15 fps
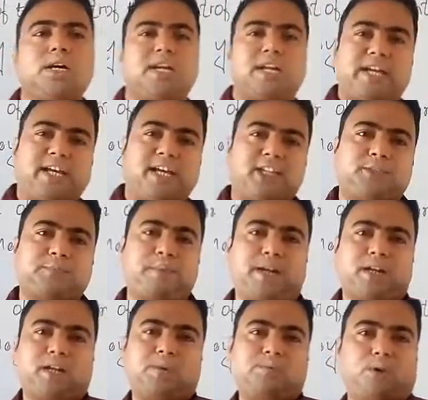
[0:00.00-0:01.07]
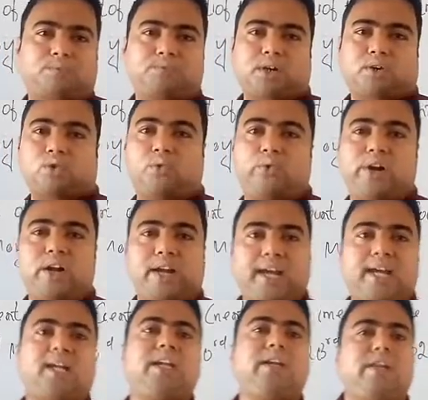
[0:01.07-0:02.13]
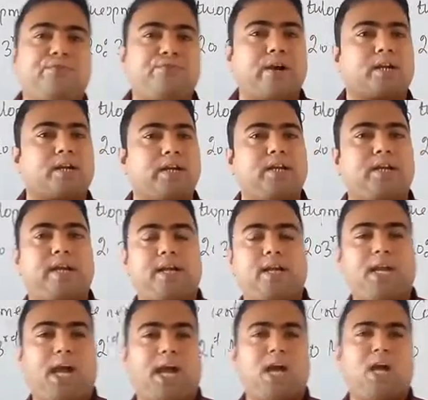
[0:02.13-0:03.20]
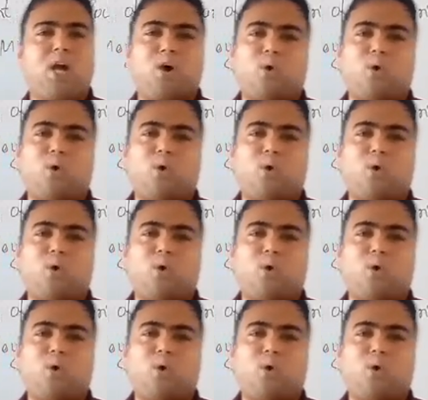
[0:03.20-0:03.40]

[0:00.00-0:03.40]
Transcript: irrespective of the COVID-19 effect in India,